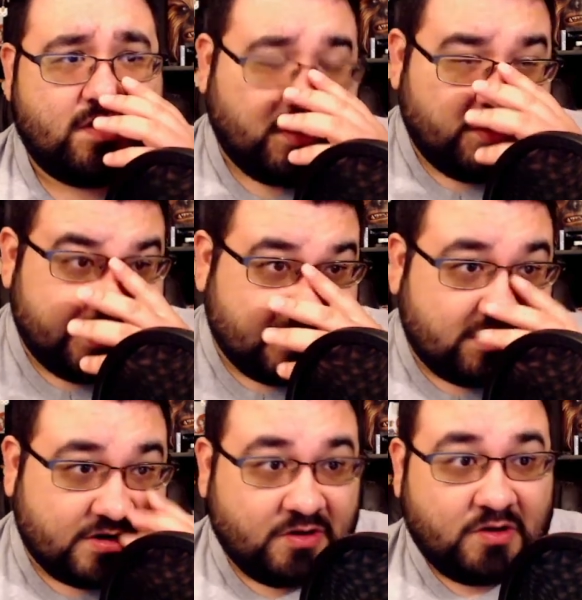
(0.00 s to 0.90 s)
The
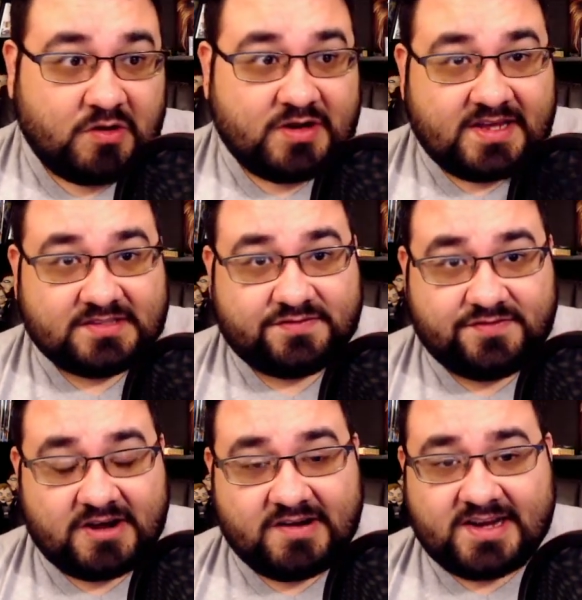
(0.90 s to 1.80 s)
girl is
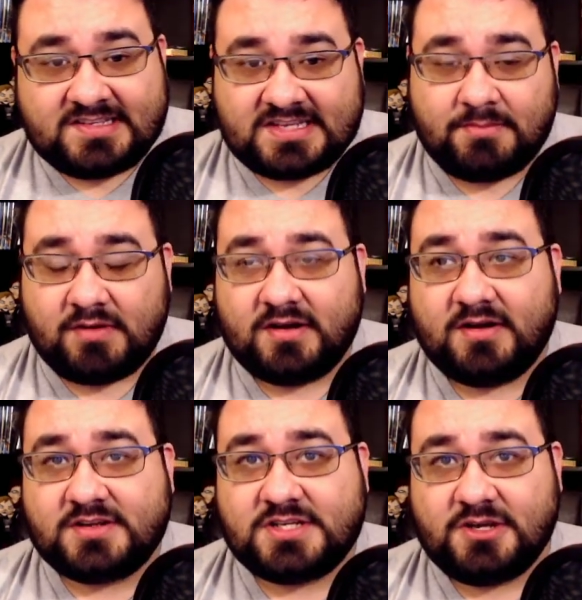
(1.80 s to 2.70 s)
very similar
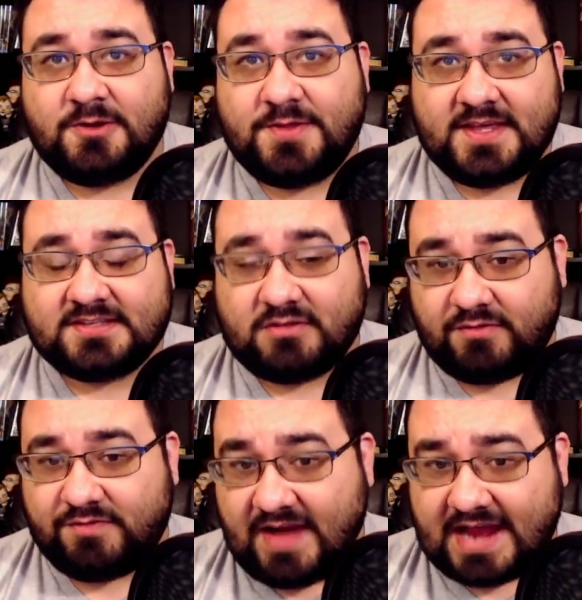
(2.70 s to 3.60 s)
to the
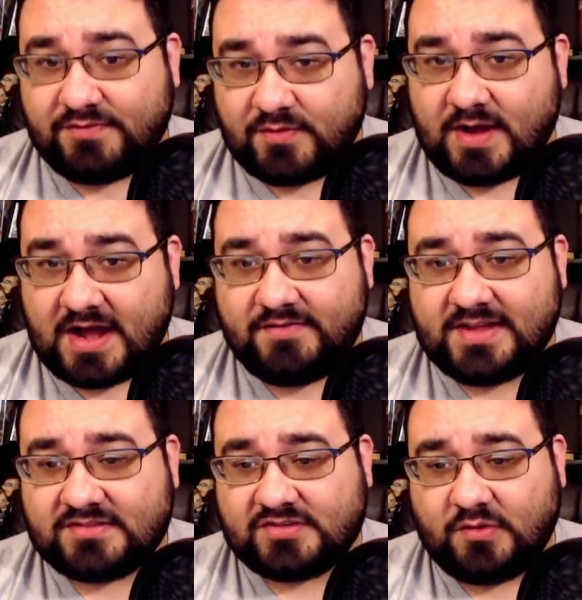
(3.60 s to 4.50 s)
survival of it.
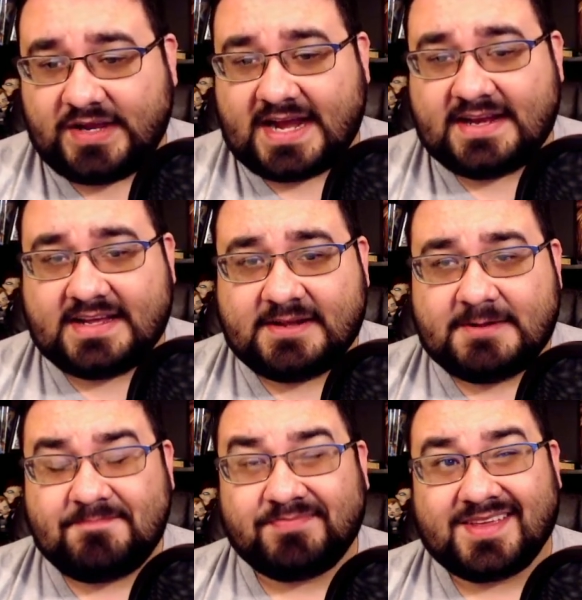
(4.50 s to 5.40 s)
So we kind of,
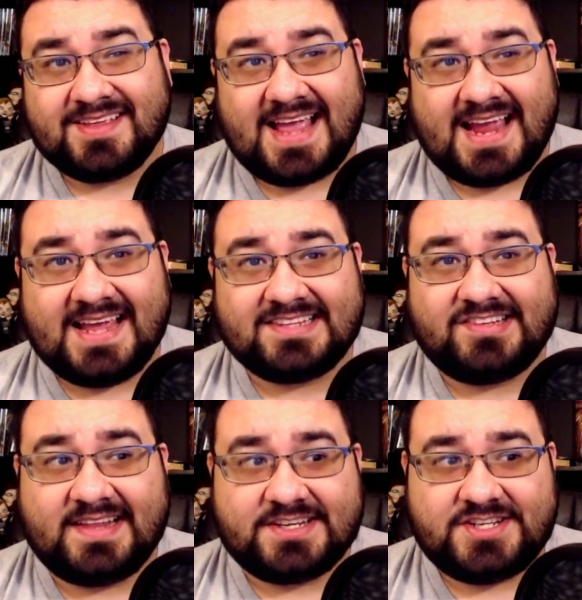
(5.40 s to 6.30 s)
I guess, see
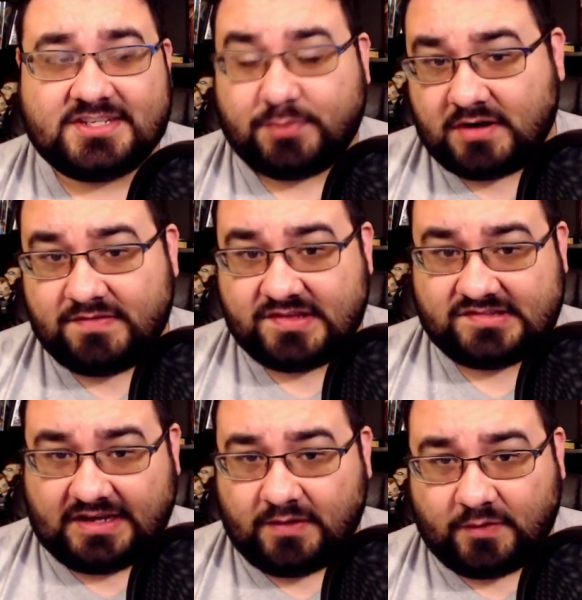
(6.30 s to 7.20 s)
that she's part of the
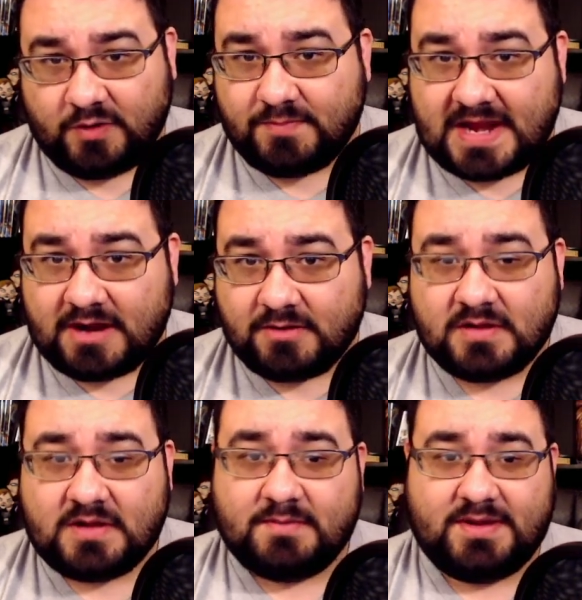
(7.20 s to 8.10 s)
secret group now,
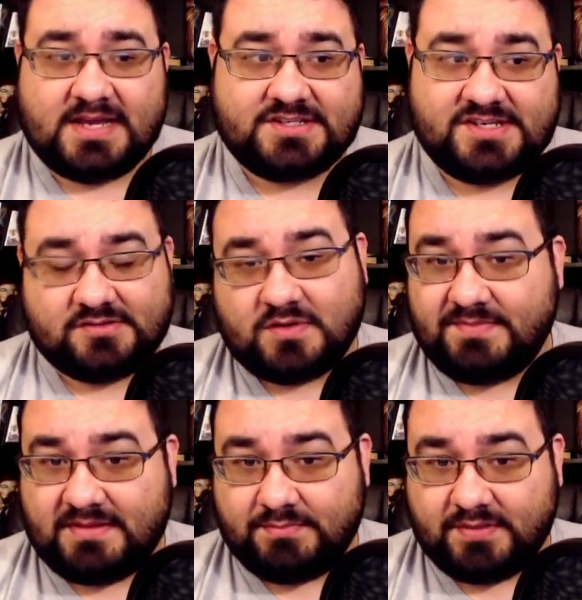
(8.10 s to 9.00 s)
because she's the one
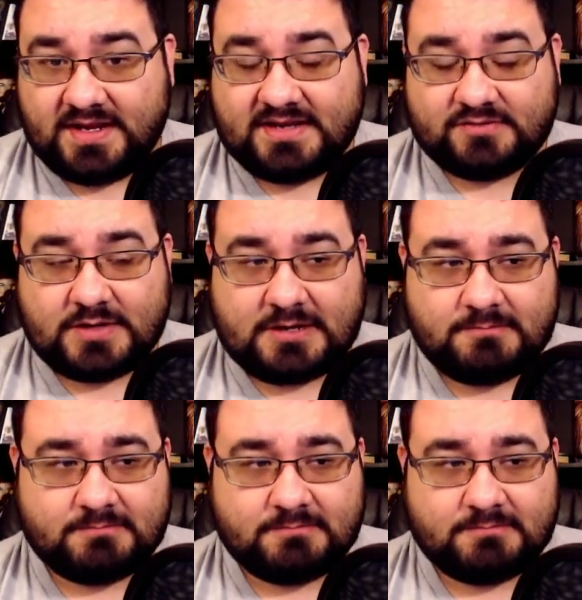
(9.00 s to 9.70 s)
being bullied as well.